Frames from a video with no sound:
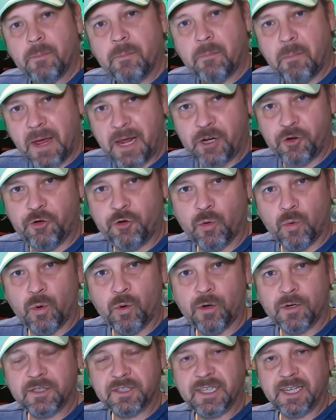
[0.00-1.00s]
main
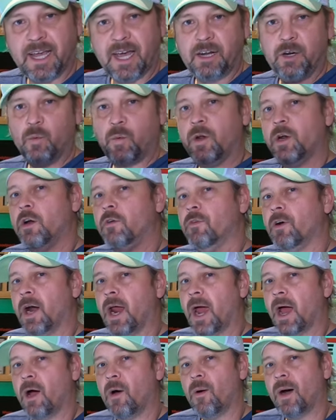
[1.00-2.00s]
drawers and kind of went over
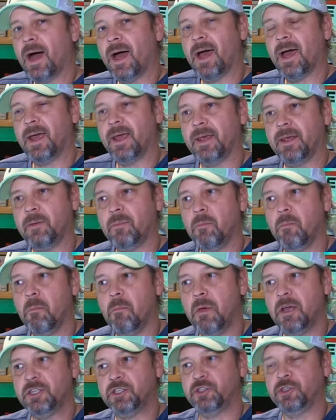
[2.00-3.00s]
how I
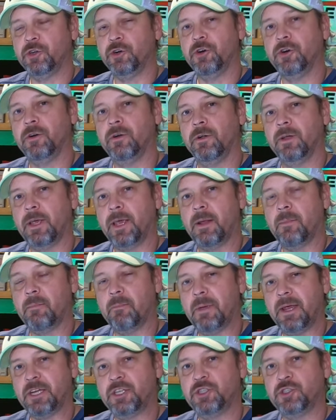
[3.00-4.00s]
measure and
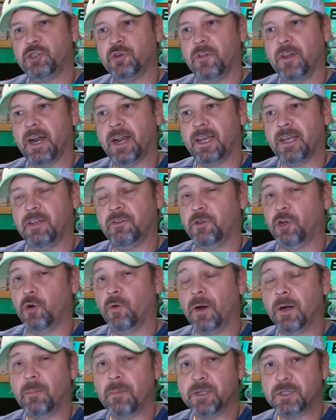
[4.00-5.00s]
make sure that I get the
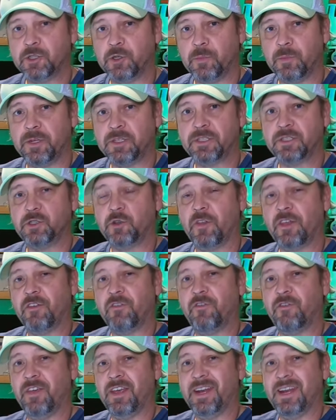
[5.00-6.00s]
correct measurements so they
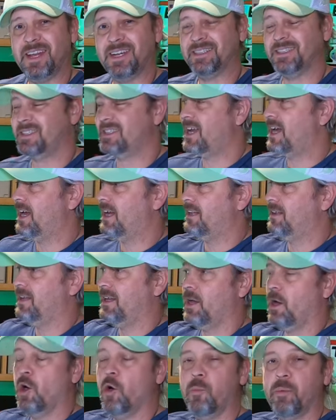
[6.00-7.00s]
fit inside
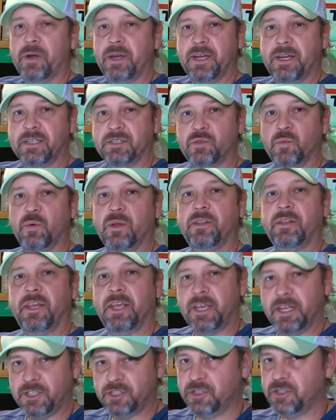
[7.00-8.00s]
the openings with the
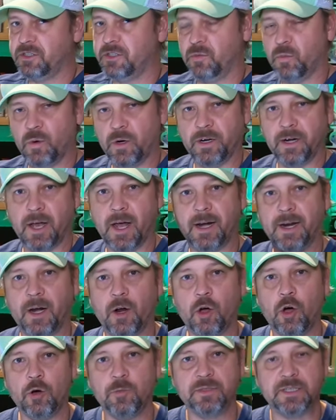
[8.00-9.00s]
hinges and whatnot. And I
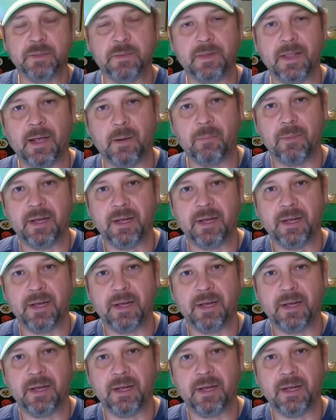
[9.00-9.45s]
hope some of that